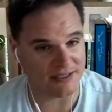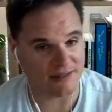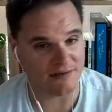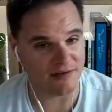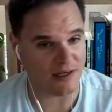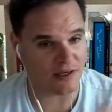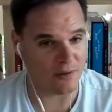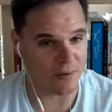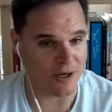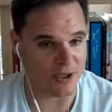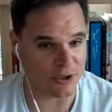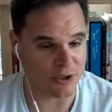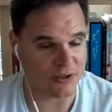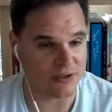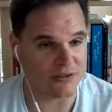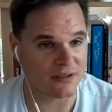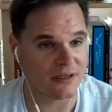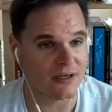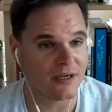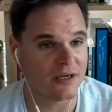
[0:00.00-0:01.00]
of the
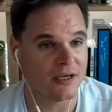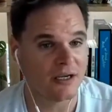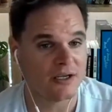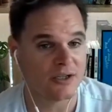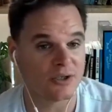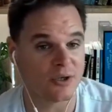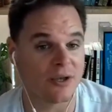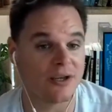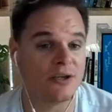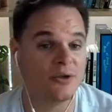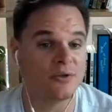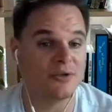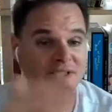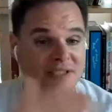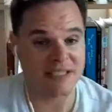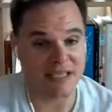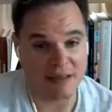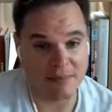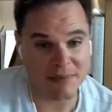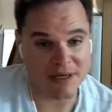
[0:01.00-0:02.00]
equation, so like you
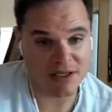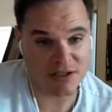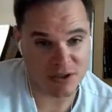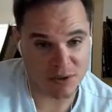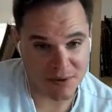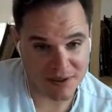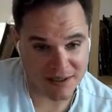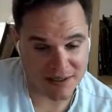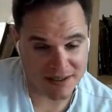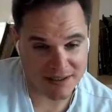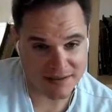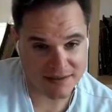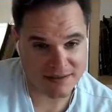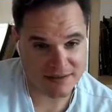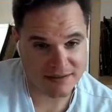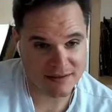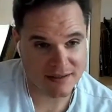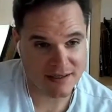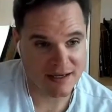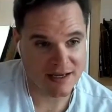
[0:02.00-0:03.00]
see me doing
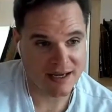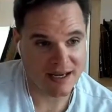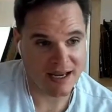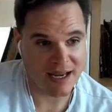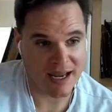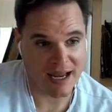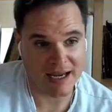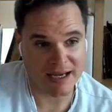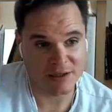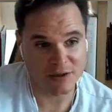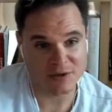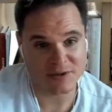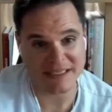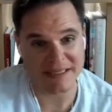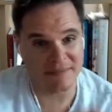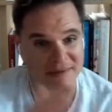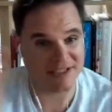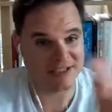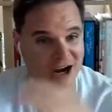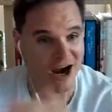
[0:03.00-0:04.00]
this and you see
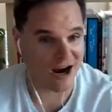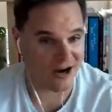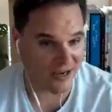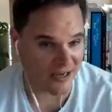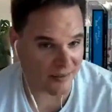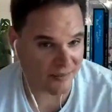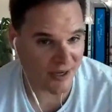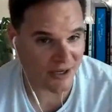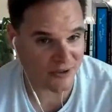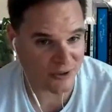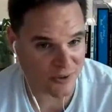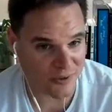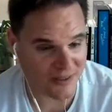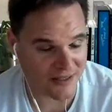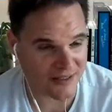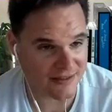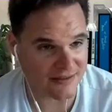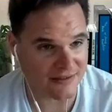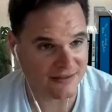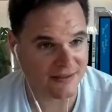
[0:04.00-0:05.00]
me talking about doing
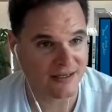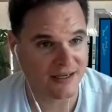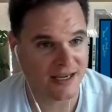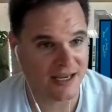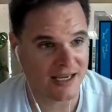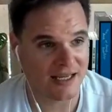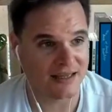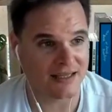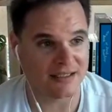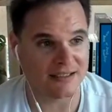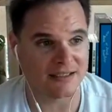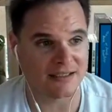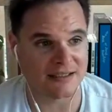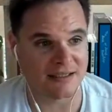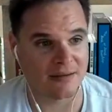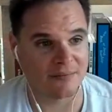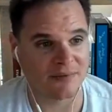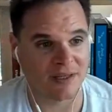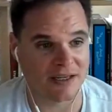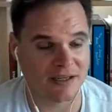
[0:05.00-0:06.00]
this, this is
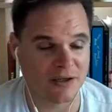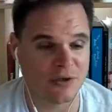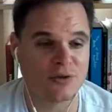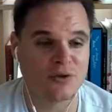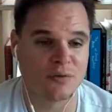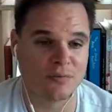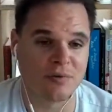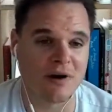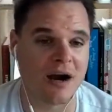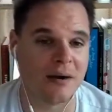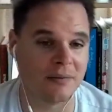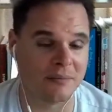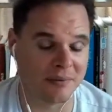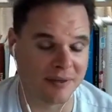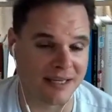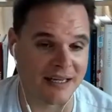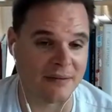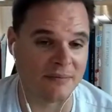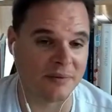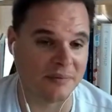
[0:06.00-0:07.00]
something you should
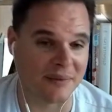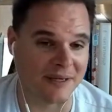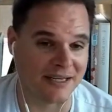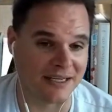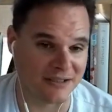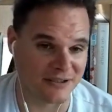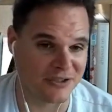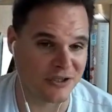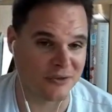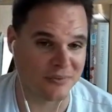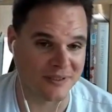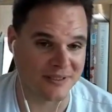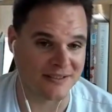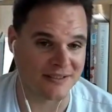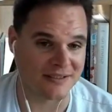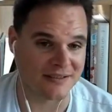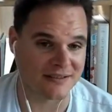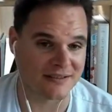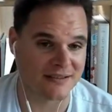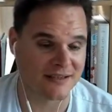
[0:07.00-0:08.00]
probably implement into your
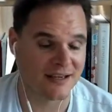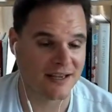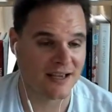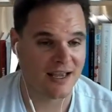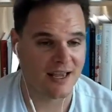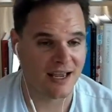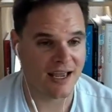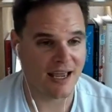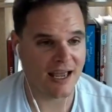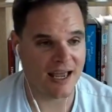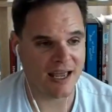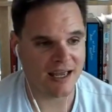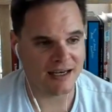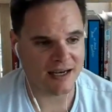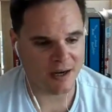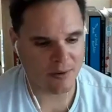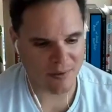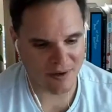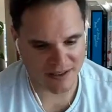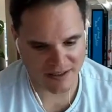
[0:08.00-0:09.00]
business. And
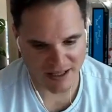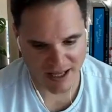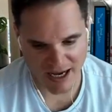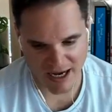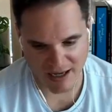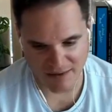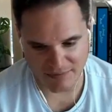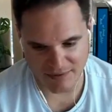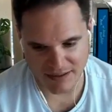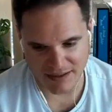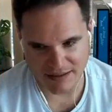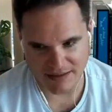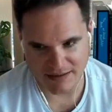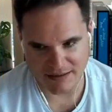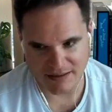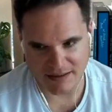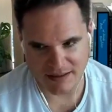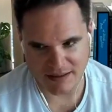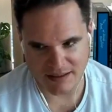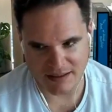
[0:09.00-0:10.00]
I went live in
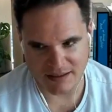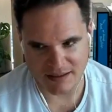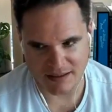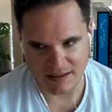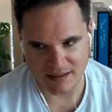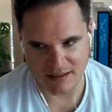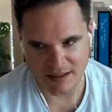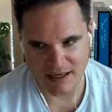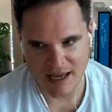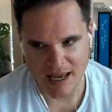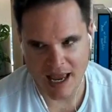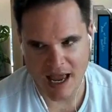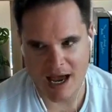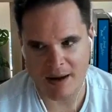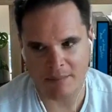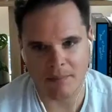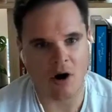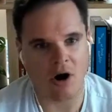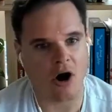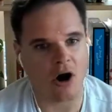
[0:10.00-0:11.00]
the
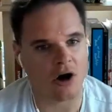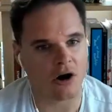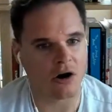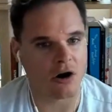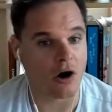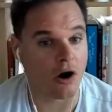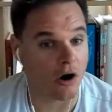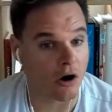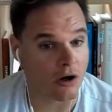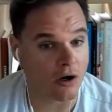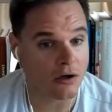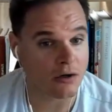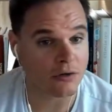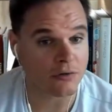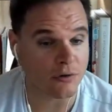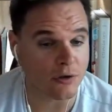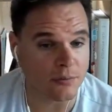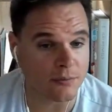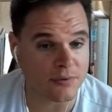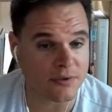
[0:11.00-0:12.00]
MRR
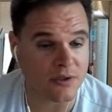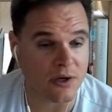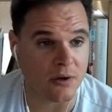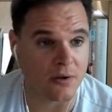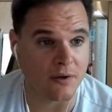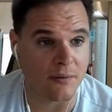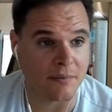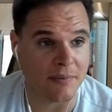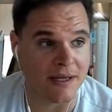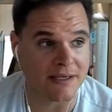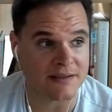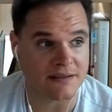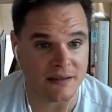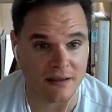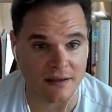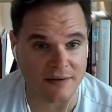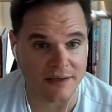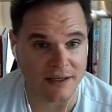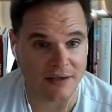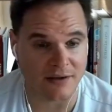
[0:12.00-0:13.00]
group, so the best deal
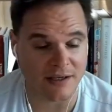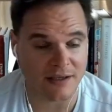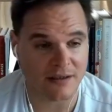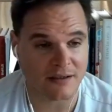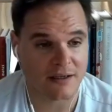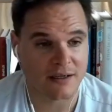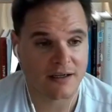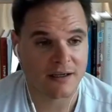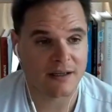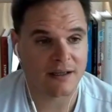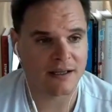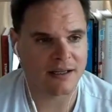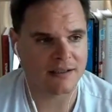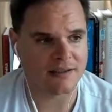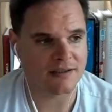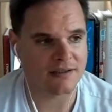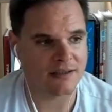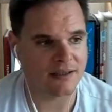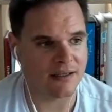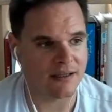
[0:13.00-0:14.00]
on the internet.
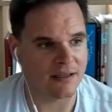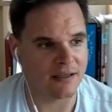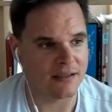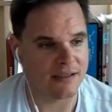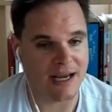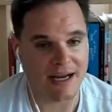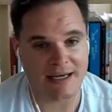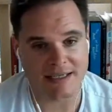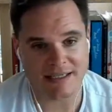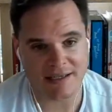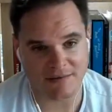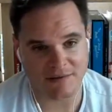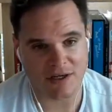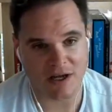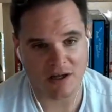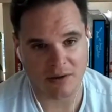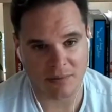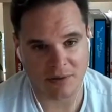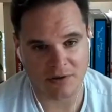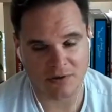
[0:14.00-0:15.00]
That's the $97
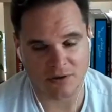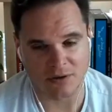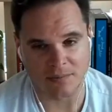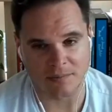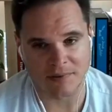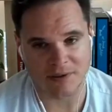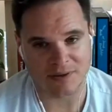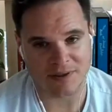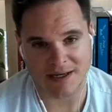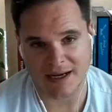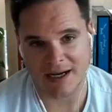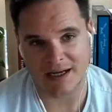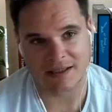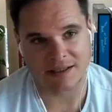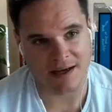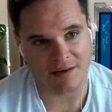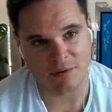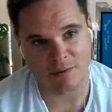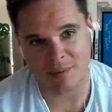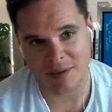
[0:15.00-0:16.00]
a month group. I was like, guys,
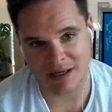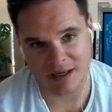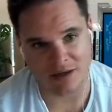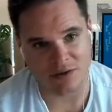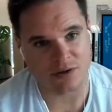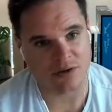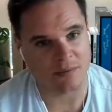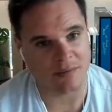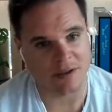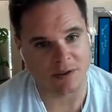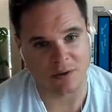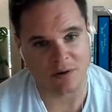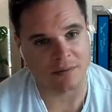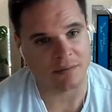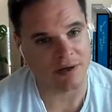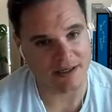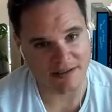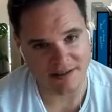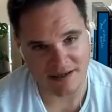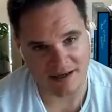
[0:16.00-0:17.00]
everybody here should be doing a
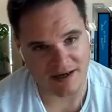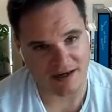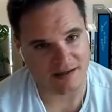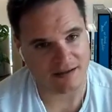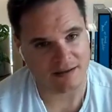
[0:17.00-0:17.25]
pricing guide.